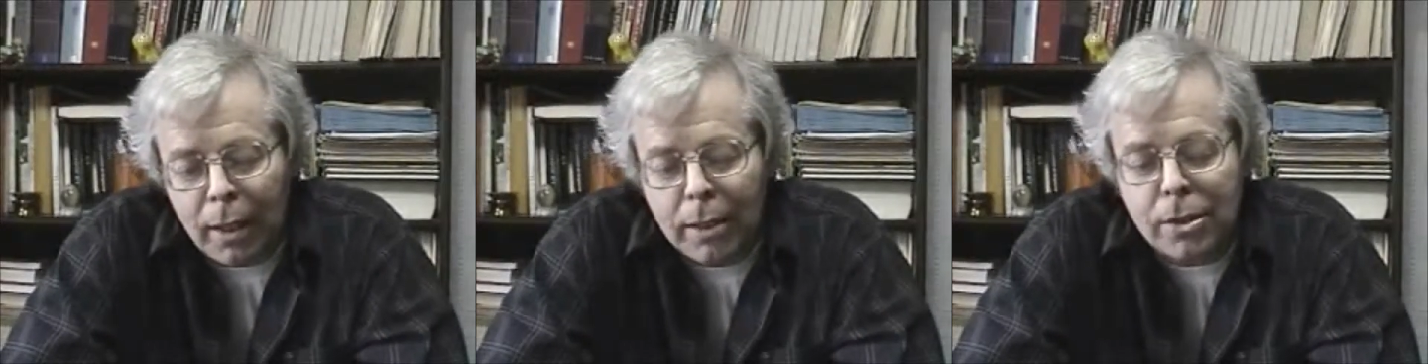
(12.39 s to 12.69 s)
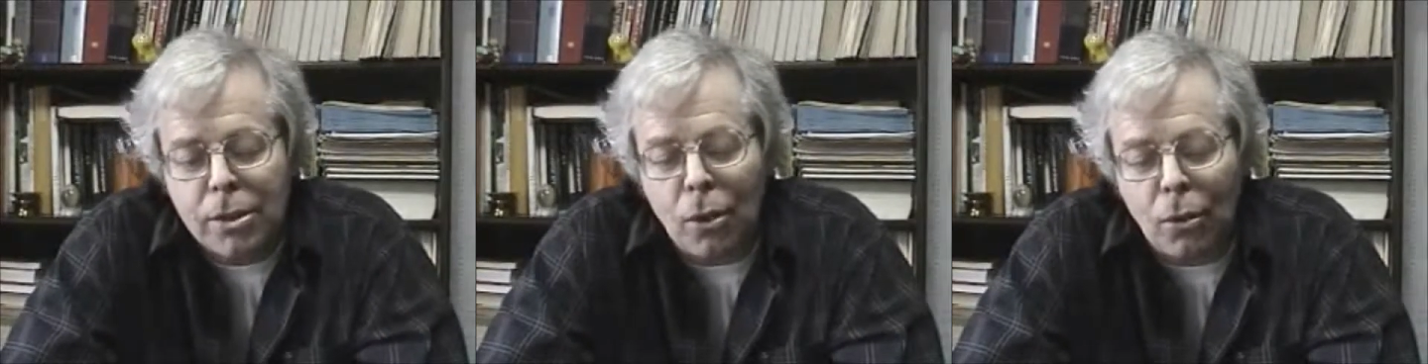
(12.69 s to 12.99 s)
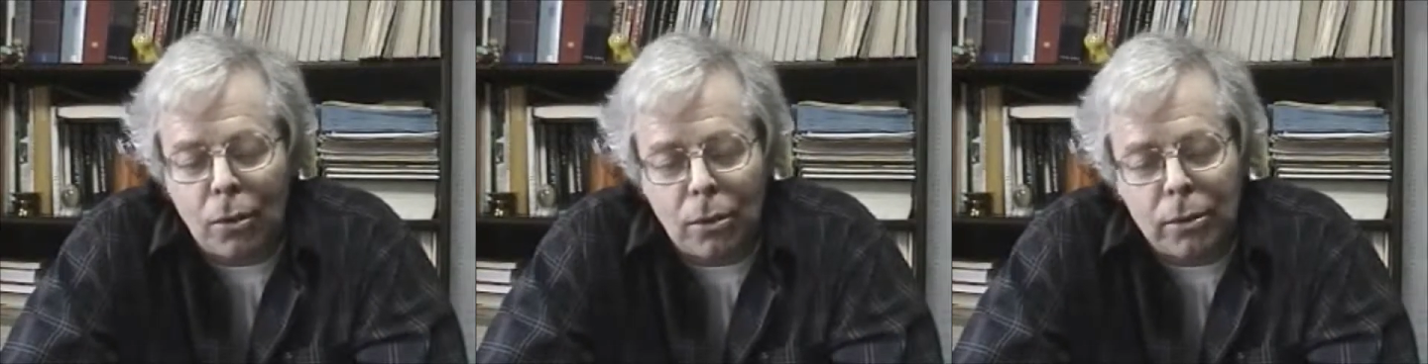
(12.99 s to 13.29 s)
It's
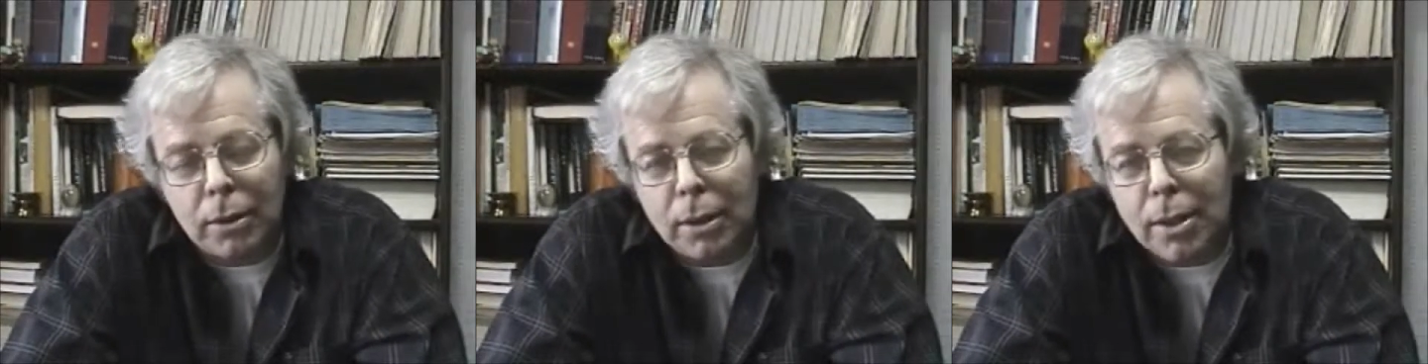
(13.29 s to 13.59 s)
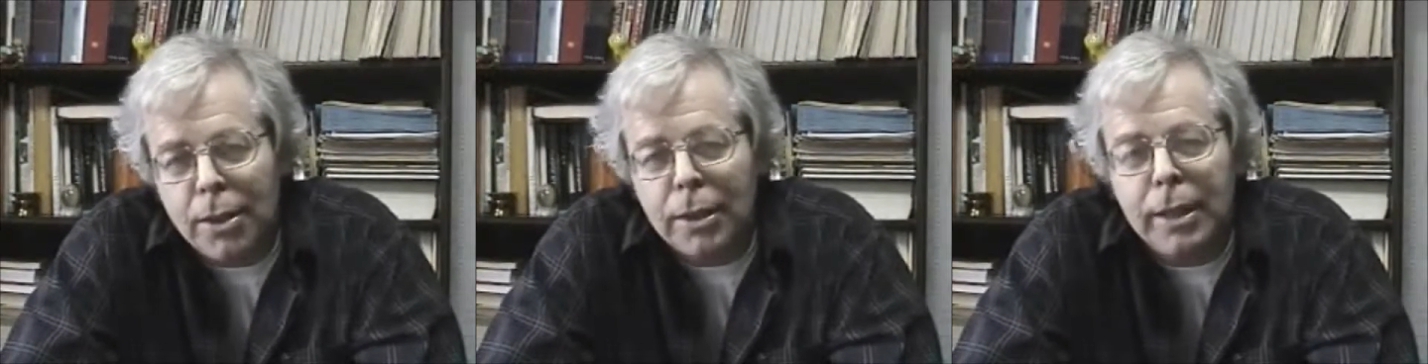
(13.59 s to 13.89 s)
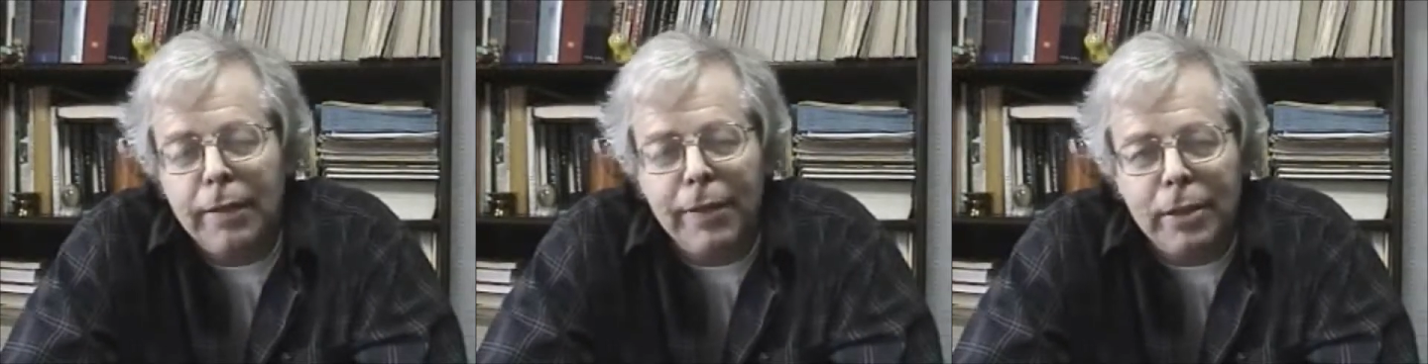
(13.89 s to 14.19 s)
called The
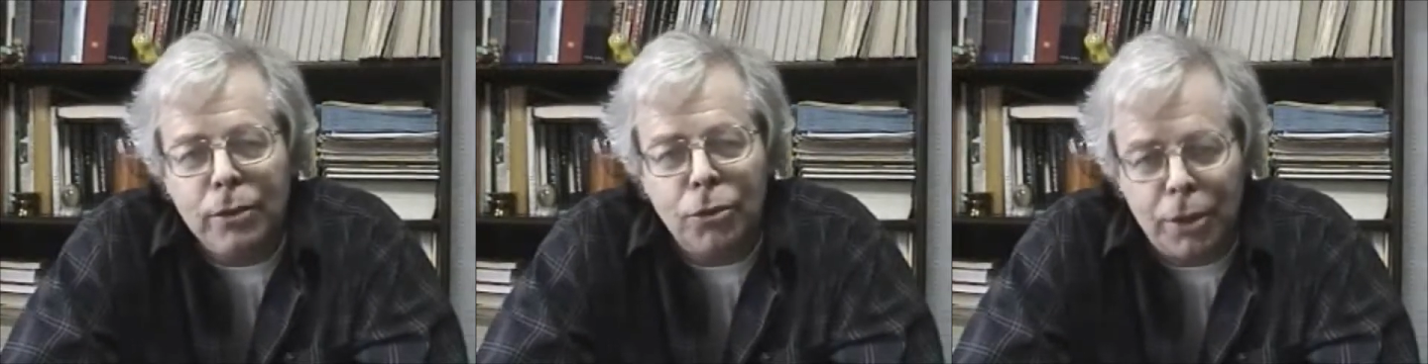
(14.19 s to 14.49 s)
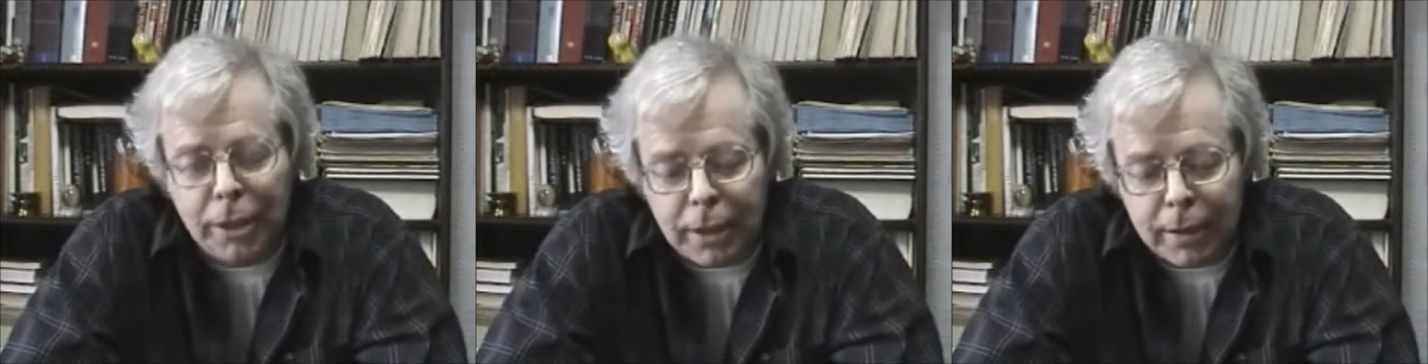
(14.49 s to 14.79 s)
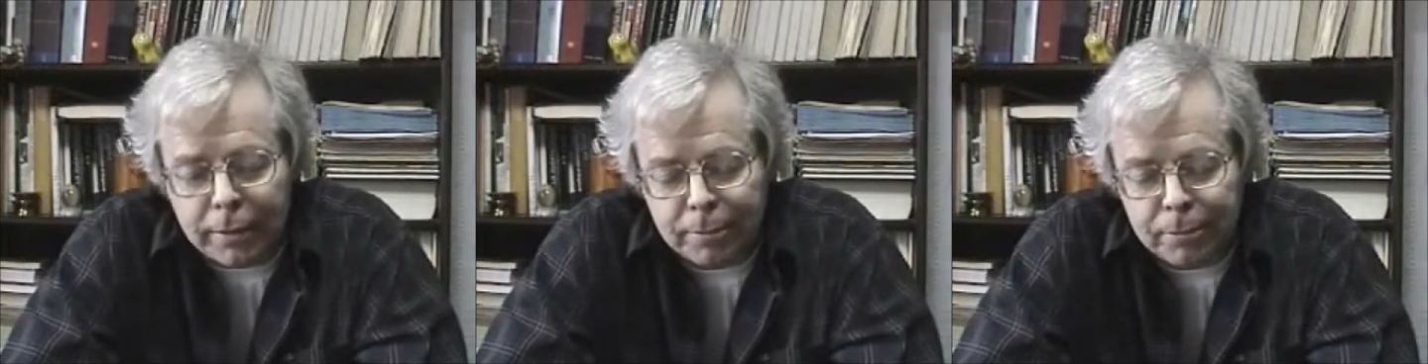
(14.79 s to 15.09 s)
Giving Tree